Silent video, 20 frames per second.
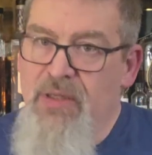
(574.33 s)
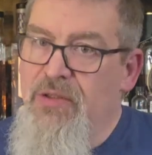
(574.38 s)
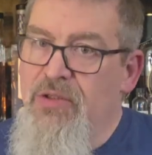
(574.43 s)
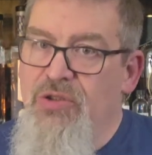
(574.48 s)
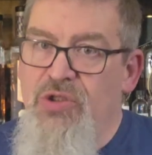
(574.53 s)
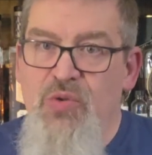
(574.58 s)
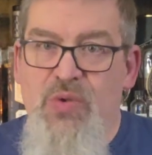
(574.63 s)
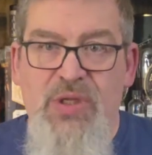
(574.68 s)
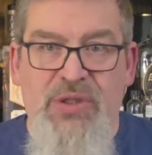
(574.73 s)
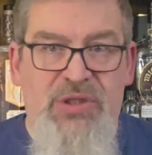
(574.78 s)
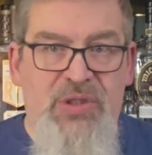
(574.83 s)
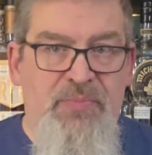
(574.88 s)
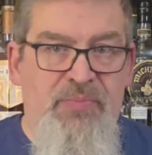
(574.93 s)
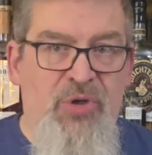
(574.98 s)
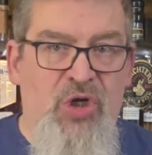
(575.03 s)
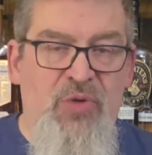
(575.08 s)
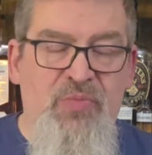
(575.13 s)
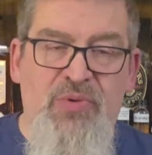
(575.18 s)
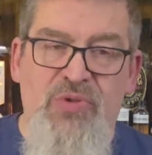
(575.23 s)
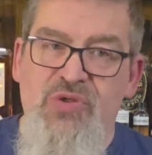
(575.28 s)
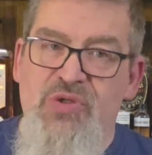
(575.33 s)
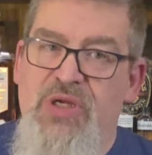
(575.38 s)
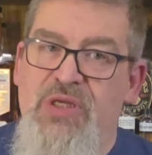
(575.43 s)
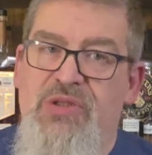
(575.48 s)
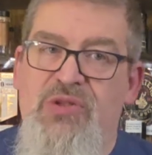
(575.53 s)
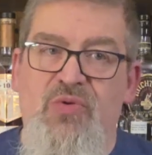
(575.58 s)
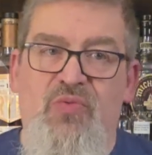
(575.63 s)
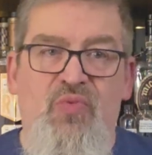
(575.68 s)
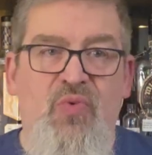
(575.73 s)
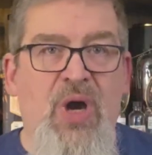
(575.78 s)
you get the bourbon, you
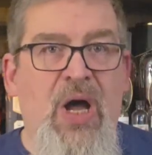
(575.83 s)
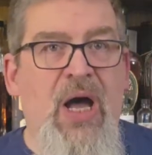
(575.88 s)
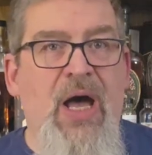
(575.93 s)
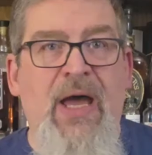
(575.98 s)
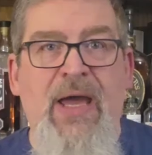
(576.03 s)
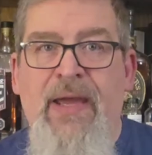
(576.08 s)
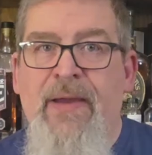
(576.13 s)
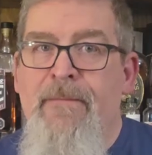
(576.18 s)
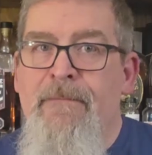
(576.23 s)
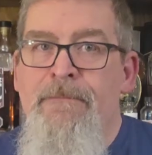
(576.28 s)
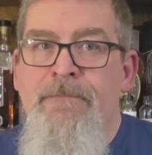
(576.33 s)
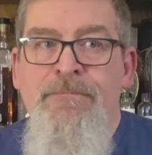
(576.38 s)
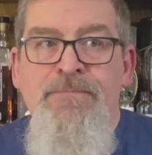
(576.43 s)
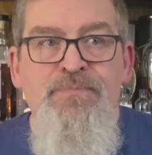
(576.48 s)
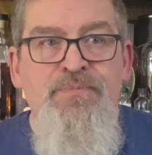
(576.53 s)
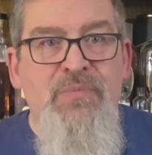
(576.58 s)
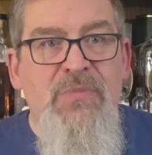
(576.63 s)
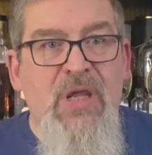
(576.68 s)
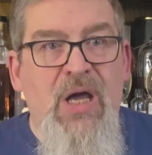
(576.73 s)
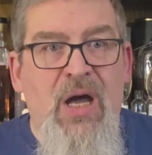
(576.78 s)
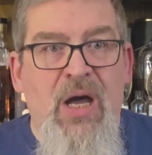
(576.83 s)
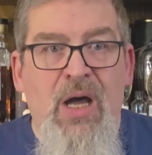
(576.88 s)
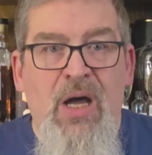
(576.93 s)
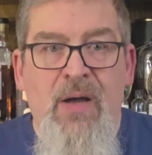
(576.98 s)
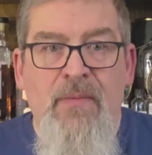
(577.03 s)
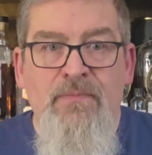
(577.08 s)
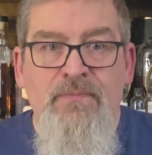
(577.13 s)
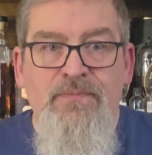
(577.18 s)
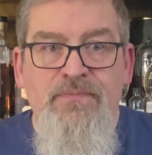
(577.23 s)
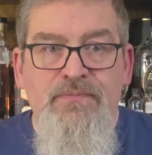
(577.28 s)
get the rye.
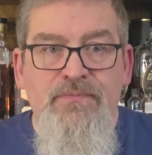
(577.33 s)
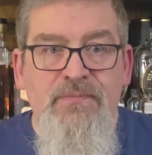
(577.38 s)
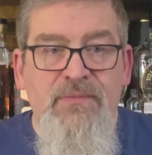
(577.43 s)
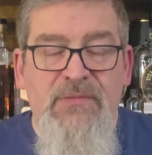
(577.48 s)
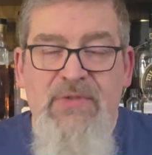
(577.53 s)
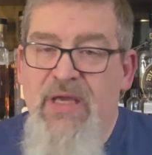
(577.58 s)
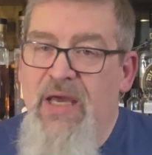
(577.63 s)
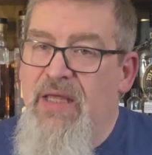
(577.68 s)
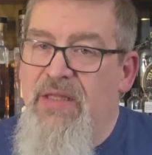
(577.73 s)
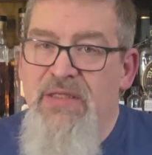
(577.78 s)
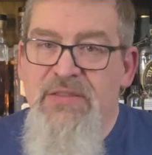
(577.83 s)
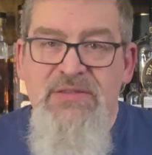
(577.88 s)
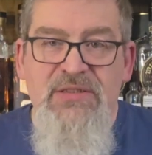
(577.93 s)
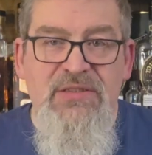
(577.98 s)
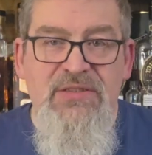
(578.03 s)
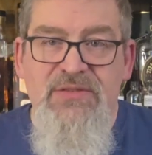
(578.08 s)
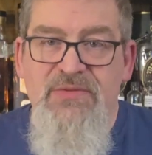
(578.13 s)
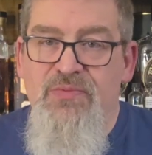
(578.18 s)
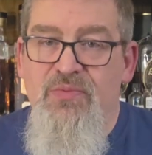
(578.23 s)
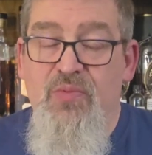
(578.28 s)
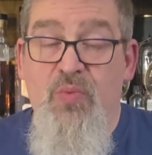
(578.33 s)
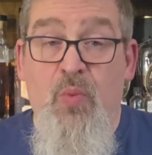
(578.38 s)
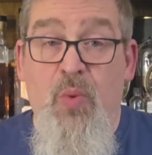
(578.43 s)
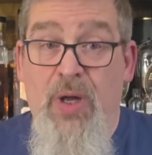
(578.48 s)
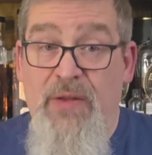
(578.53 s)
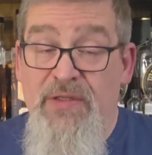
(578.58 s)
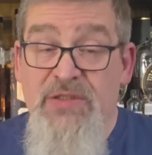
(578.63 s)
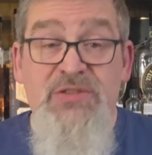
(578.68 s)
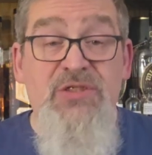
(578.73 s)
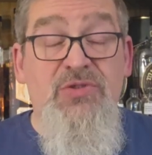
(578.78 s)
Yeah, this is
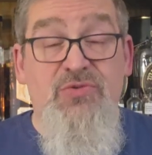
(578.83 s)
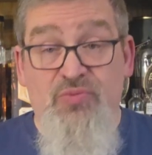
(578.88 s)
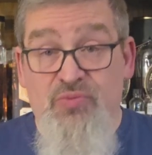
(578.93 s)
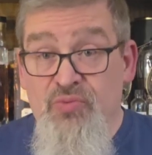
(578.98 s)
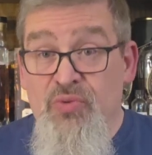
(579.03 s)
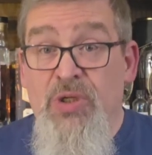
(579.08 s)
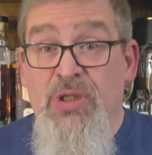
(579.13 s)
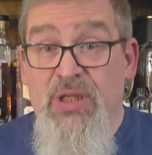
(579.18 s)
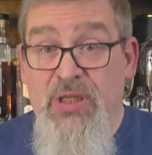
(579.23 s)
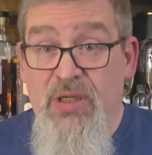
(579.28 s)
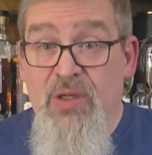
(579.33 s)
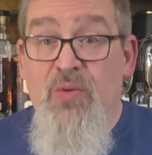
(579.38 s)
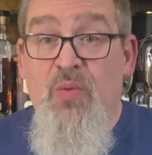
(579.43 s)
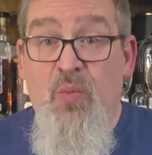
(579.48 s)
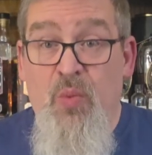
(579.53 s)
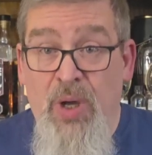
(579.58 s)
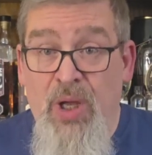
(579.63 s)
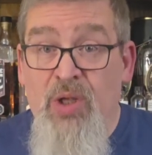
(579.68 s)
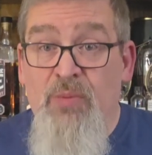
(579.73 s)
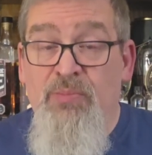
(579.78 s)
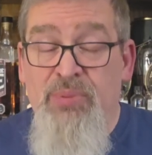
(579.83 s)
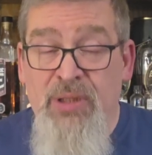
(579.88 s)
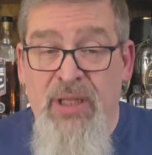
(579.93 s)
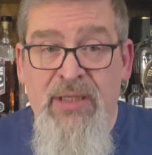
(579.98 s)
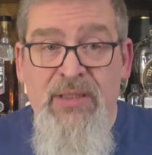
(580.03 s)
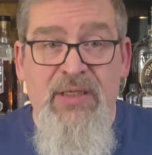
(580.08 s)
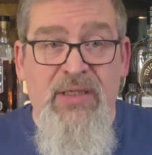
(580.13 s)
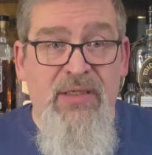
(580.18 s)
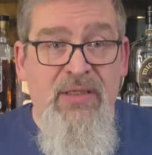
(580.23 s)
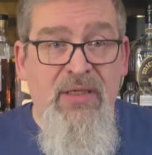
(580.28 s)
really well
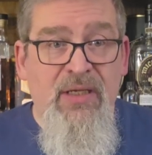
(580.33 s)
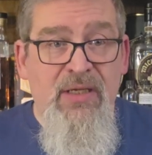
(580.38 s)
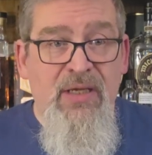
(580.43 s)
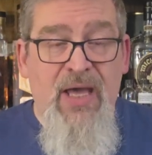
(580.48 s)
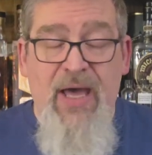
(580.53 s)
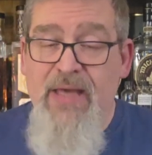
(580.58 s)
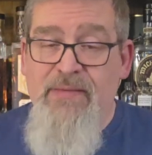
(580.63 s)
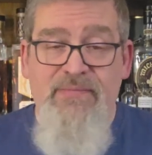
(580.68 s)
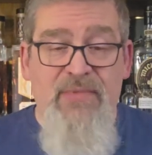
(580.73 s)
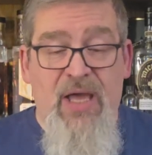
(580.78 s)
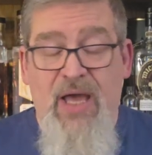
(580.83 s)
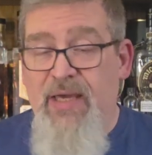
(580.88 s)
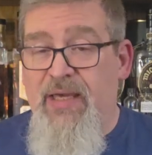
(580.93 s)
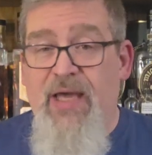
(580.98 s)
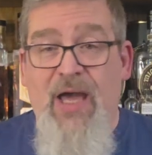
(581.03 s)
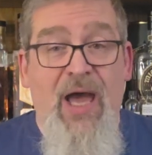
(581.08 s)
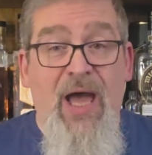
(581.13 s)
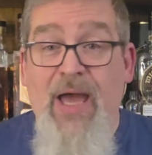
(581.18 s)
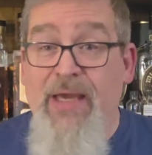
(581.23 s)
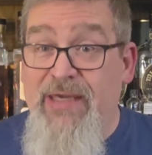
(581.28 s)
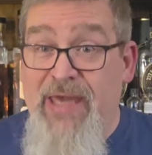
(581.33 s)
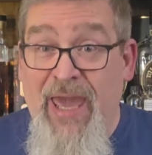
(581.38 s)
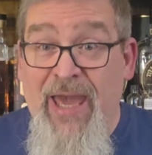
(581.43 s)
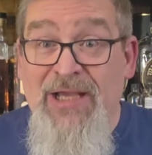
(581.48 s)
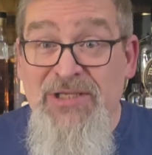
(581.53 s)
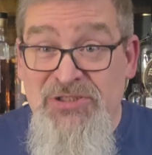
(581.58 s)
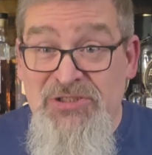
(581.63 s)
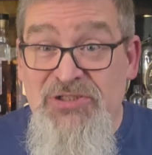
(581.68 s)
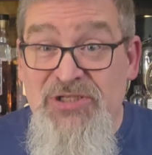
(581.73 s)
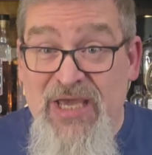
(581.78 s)
blended. I
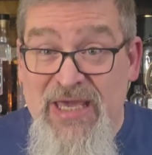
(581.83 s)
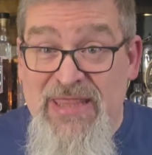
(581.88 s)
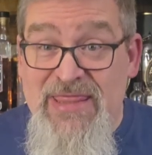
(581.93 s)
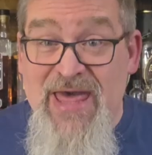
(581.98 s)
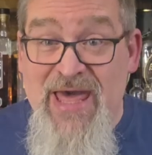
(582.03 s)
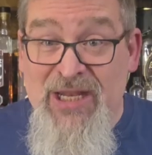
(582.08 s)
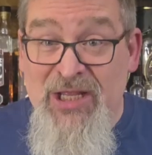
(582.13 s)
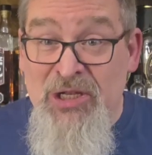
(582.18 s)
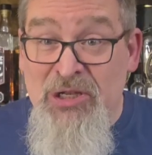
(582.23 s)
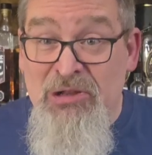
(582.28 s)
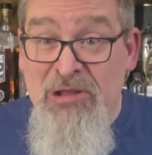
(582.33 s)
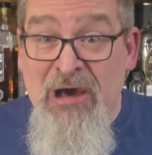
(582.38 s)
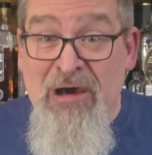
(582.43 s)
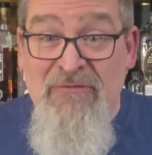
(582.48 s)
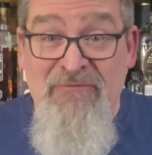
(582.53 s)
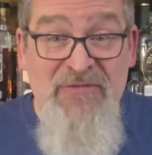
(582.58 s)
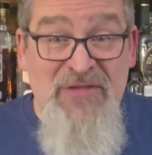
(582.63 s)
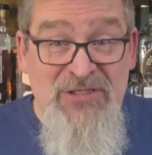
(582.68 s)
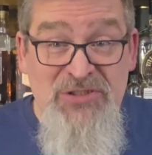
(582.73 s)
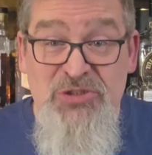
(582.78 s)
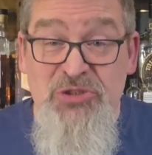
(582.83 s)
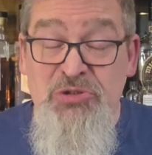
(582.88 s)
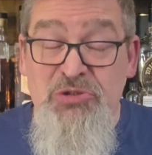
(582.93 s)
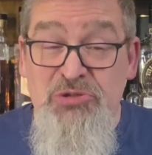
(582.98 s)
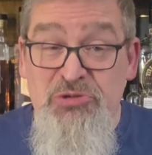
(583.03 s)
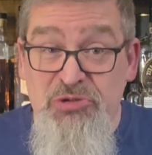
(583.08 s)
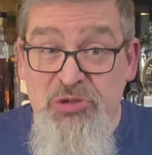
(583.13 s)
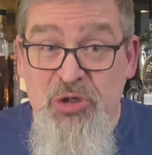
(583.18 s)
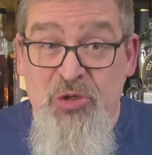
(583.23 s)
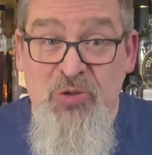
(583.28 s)
can't say that enough. This is
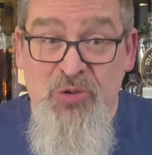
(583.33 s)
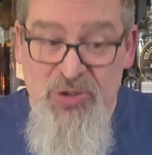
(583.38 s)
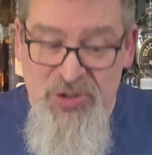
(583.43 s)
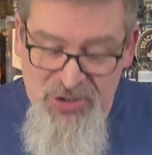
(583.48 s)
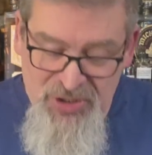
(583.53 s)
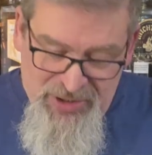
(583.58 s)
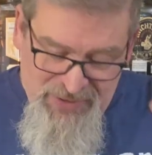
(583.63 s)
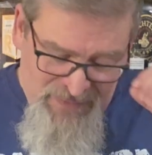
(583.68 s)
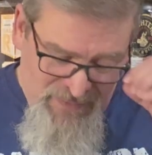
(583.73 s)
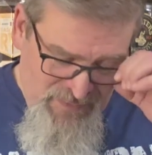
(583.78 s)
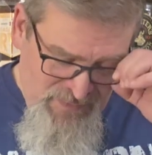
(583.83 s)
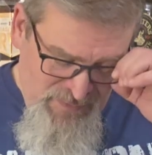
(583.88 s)
so good.